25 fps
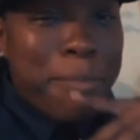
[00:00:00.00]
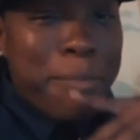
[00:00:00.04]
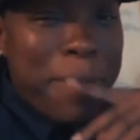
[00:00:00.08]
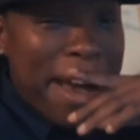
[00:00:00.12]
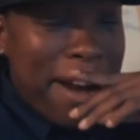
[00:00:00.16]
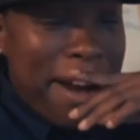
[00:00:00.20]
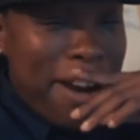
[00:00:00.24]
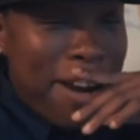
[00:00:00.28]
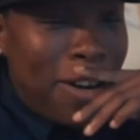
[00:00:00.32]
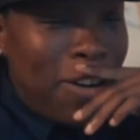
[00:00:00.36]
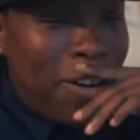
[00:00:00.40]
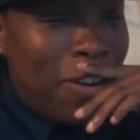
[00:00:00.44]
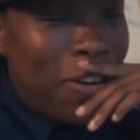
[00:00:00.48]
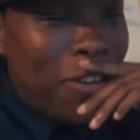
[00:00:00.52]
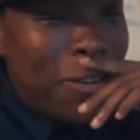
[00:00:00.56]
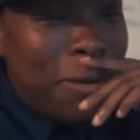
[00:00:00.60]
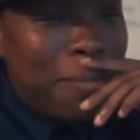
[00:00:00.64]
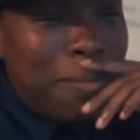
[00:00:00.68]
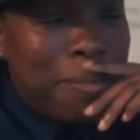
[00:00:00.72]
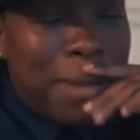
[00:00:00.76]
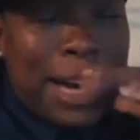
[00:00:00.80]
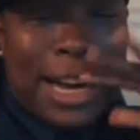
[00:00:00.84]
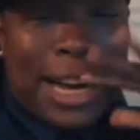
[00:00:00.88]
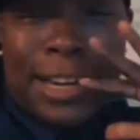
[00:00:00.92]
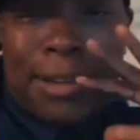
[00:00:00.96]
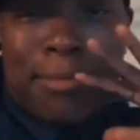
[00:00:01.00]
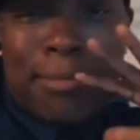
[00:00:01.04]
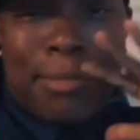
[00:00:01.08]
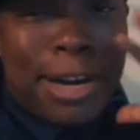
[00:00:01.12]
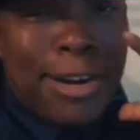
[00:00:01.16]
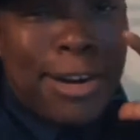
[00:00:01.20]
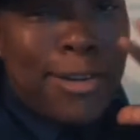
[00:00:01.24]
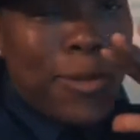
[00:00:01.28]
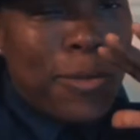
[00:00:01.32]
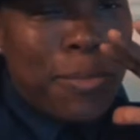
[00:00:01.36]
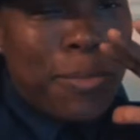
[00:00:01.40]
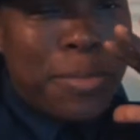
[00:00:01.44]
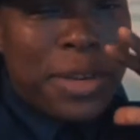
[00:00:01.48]
home, minding my
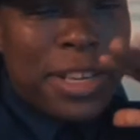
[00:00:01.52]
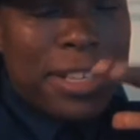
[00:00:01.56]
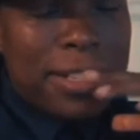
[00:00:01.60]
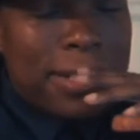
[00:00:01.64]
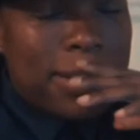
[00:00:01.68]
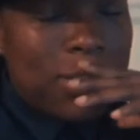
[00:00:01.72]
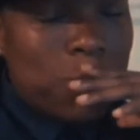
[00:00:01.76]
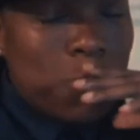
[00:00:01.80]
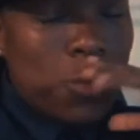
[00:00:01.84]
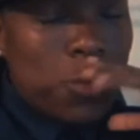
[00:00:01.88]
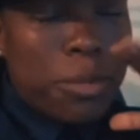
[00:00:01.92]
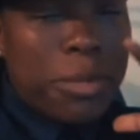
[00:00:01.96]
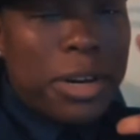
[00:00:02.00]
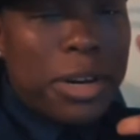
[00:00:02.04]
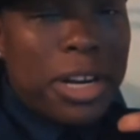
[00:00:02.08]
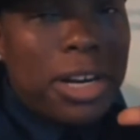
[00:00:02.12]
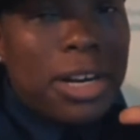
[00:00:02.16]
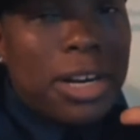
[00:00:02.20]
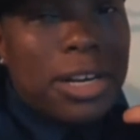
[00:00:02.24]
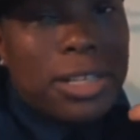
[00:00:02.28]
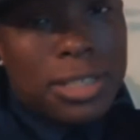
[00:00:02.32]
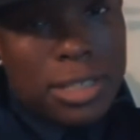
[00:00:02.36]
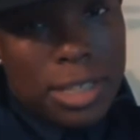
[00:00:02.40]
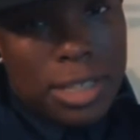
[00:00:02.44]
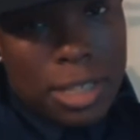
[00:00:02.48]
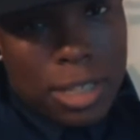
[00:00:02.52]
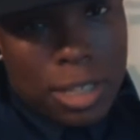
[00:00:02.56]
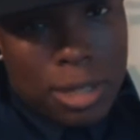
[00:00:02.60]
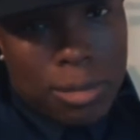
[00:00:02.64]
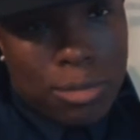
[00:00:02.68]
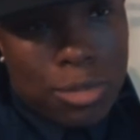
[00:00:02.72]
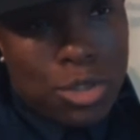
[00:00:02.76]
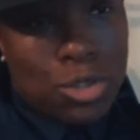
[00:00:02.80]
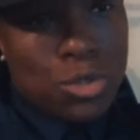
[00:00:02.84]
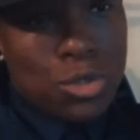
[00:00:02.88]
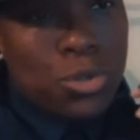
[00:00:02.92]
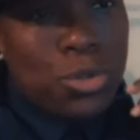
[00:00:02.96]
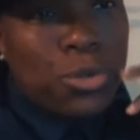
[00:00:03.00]
own business when my cousin comes
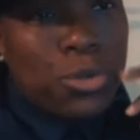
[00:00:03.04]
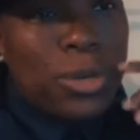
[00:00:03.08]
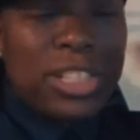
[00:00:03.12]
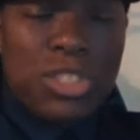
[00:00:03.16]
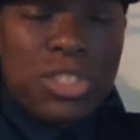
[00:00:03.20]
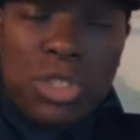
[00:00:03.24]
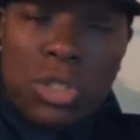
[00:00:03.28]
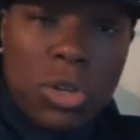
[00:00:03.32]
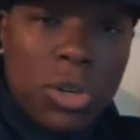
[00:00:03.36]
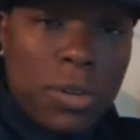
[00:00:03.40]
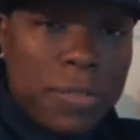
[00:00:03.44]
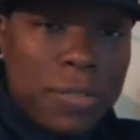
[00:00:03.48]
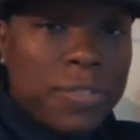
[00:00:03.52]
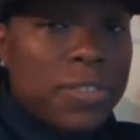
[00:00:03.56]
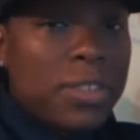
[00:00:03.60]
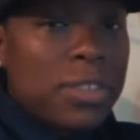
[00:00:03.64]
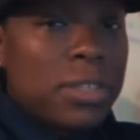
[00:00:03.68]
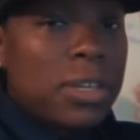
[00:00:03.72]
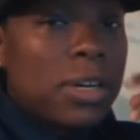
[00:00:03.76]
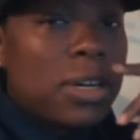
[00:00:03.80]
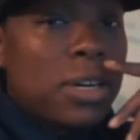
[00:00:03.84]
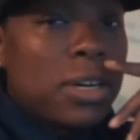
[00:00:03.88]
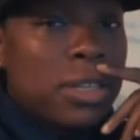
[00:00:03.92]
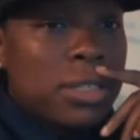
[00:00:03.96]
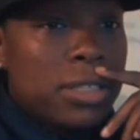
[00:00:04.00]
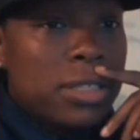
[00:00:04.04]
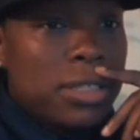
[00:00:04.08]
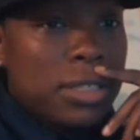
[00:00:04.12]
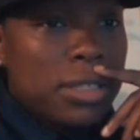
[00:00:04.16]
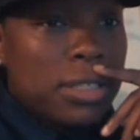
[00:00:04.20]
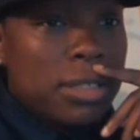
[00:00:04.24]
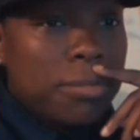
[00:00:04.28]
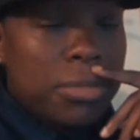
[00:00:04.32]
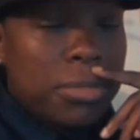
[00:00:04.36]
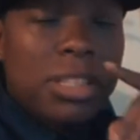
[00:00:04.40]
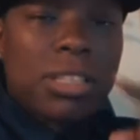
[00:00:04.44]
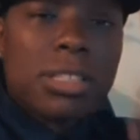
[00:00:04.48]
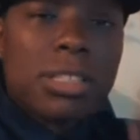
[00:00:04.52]
through, as she often does.
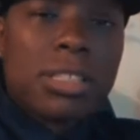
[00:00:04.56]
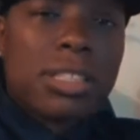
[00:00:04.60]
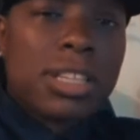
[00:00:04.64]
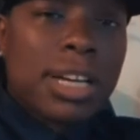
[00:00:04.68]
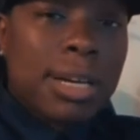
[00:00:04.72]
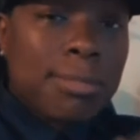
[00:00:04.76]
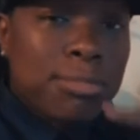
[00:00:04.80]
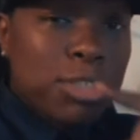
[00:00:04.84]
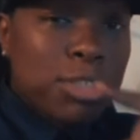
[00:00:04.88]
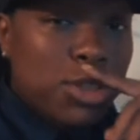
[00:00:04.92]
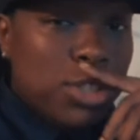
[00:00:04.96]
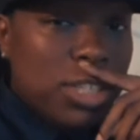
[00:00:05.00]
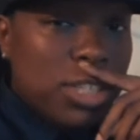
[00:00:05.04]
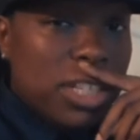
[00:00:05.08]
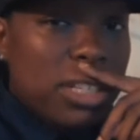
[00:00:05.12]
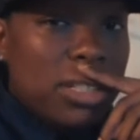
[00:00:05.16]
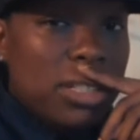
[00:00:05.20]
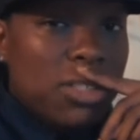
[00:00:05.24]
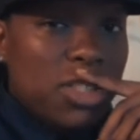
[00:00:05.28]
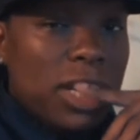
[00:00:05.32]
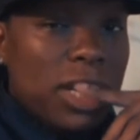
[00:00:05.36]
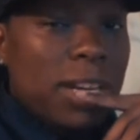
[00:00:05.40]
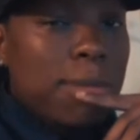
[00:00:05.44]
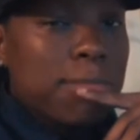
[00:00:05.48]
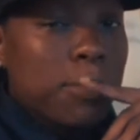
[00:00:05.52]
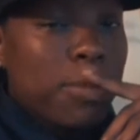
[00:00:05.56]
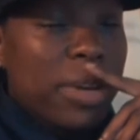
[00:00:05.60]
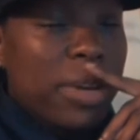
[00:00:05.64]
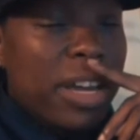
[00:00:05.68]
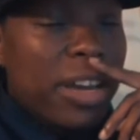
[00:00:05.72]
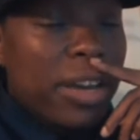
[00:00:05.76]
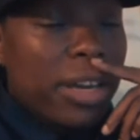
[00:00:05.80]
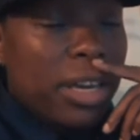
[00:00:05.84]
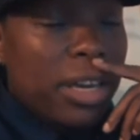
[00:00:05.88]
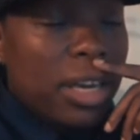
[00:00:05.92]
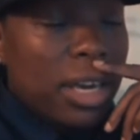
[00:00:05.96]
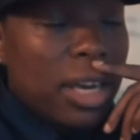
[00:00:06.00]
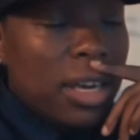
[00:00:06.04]
But this time she comes bearing
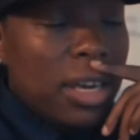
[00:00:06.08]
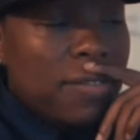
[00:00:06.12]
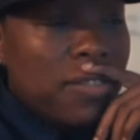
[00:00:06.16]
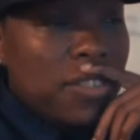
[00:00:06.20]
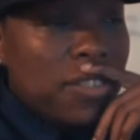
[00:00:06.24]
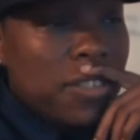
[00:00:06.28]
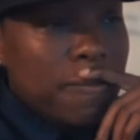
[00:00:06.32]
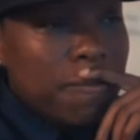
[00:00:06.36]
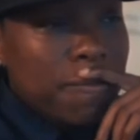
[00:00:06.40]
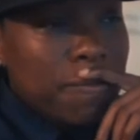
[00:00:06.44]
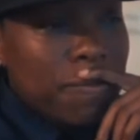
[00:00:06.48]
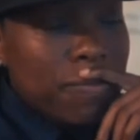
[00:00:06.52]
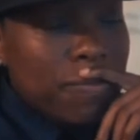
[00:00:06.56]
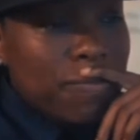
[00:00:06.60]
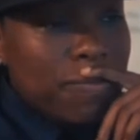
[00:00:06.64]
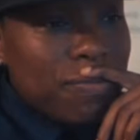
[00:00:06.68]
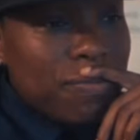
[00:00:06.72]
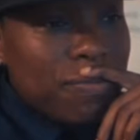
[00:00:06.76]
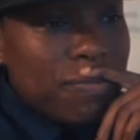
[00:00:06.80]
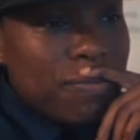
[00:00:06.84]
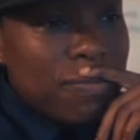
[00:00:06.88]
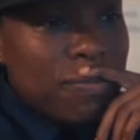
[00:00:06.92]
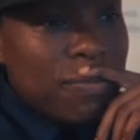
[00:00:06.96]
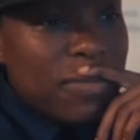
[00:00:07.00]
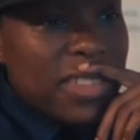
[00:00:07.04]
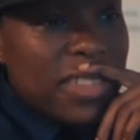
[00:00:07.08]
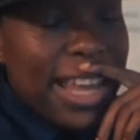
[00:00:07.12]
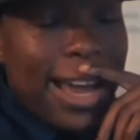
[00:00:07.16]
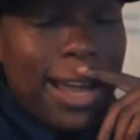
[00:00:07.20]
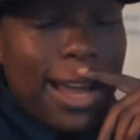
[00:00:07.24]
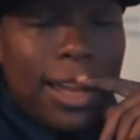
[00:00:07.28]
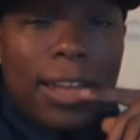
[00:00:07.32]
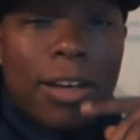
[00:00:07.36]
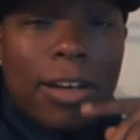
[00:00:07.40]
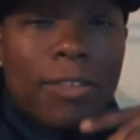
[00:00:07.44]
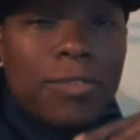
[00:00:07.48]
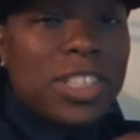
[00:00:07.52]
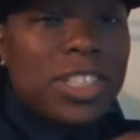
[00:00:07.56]
gifts. Now I
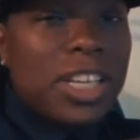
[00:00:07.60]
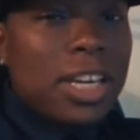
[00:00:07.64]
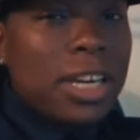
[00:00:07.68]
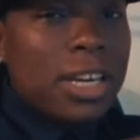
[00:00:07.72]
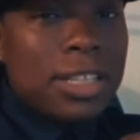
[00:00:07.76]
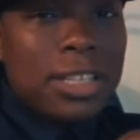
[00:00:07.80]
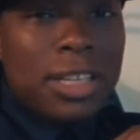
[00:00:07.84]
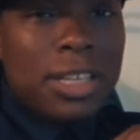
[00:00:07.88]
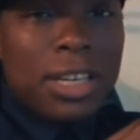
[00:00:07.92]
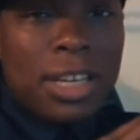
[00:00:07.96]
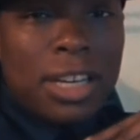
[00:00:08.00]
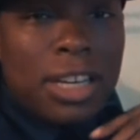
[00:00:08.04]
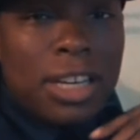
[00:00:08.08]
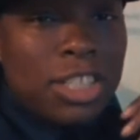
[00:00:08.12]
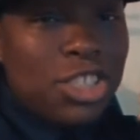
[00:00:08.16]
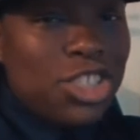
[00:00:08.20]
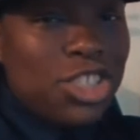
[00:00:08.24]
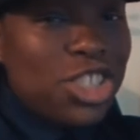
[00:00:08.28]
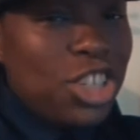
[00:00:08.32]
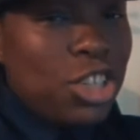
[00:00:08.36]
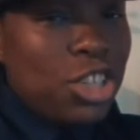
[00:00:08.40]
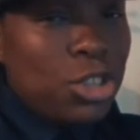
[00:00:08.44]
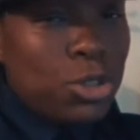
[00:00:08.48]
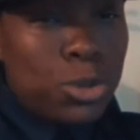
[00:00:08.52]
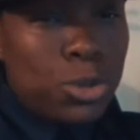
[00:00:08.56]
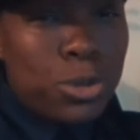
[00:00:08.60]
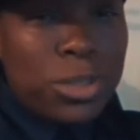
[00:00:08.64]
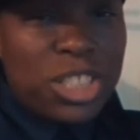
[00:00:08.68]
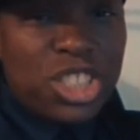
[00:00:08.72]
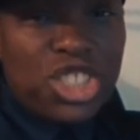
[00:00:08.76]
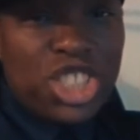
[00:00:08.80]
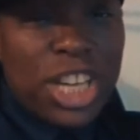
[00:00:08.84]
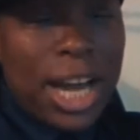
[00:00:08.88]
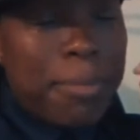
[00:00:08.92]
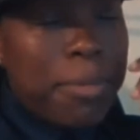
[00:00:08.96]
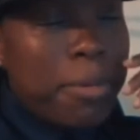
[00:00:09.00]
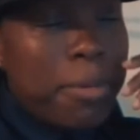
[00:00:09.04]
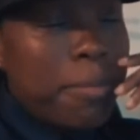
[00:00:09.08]
loved candy, and here she goes with a
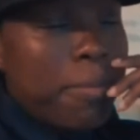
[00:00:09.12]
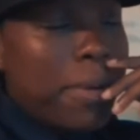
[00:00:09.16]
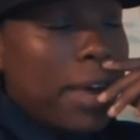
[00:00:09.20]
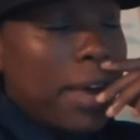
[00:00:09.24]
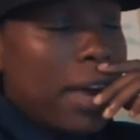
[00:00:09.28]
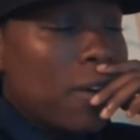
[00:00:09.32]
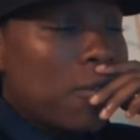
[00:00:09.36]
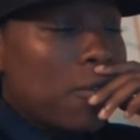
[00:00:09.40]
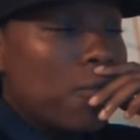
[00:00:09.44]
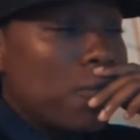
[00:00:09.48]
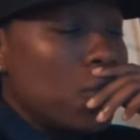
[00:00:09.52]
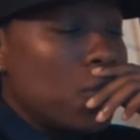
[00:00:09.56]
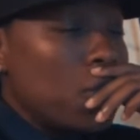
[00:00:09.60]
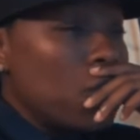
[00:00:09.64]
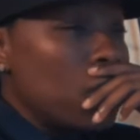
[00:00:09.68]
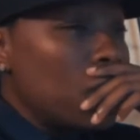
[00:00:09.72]
shopping bag full.